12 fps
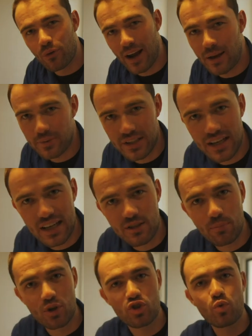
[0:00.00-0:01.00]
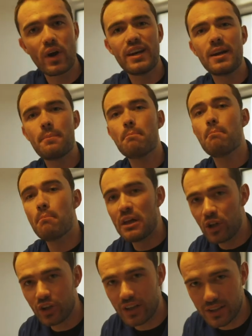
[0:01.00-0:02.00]
Ramsey has persuaded
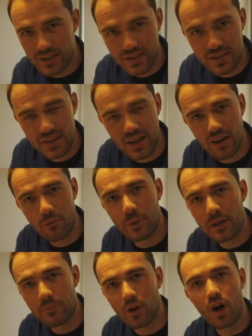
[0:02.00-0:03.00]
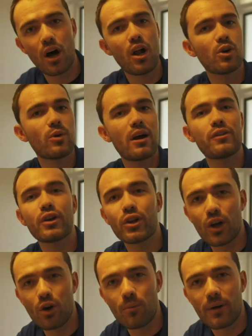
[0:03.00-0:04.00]
millions of people all around the
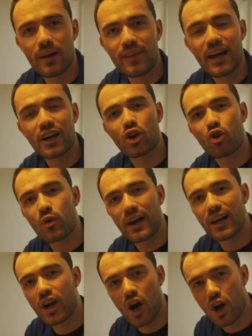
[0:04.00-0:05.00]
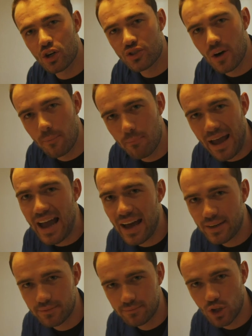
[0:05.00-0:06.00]
globe that credit cards are
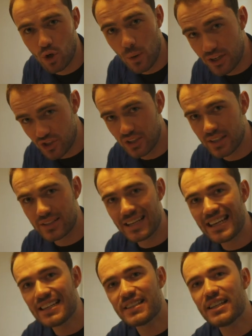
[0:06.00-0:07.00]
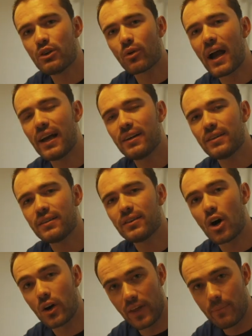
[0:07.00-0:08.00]
bad. The question is, is he right?
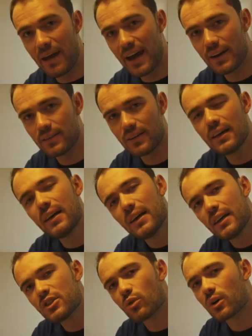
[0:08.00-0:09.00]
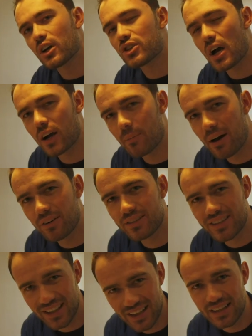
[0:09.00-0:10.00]
Are they bad? So we're going to talk about
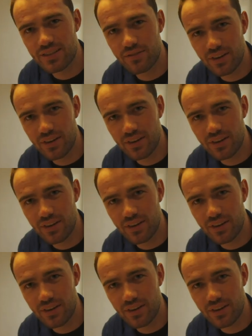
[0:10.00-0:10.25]
them in today's